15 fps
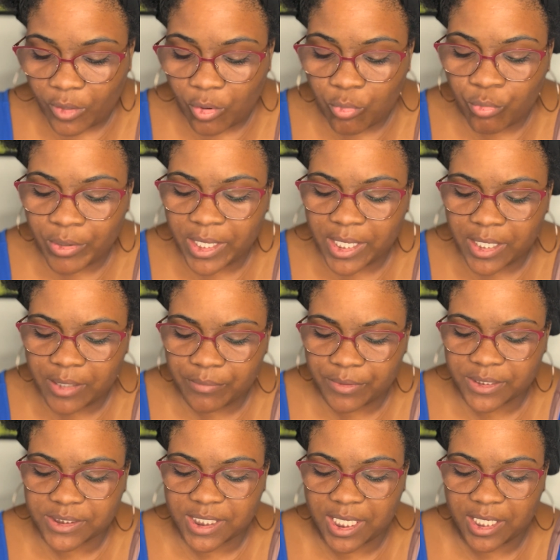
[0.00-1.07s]

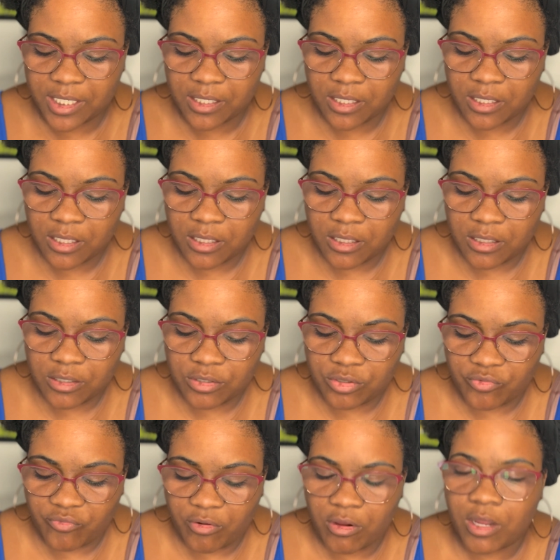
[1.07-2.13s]
we take
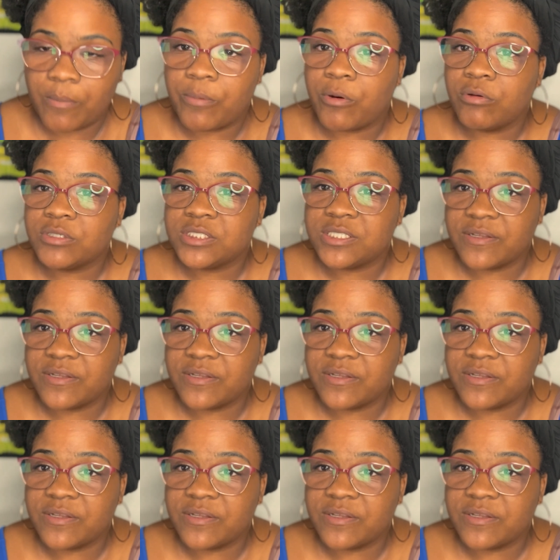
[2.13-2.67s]
the wrong approach